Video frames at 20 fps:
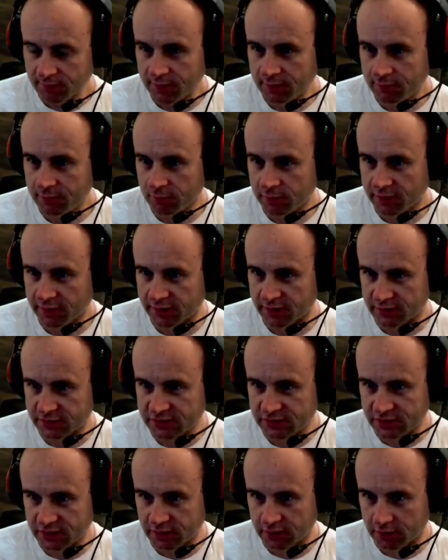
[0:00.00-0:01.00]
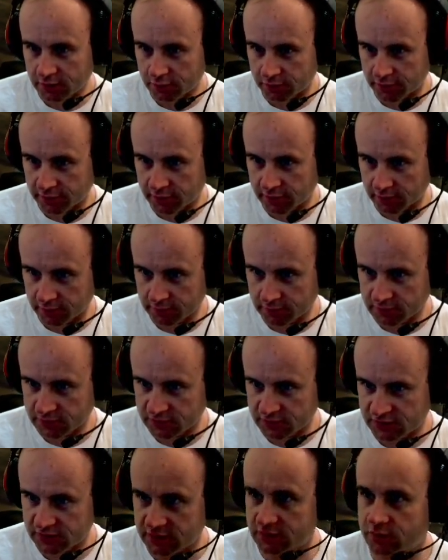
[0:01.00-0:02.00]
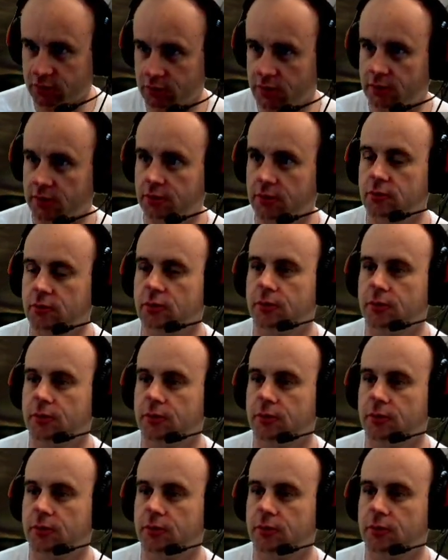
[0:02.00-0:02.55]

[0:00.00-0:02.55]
What else? Oh, here, just since we're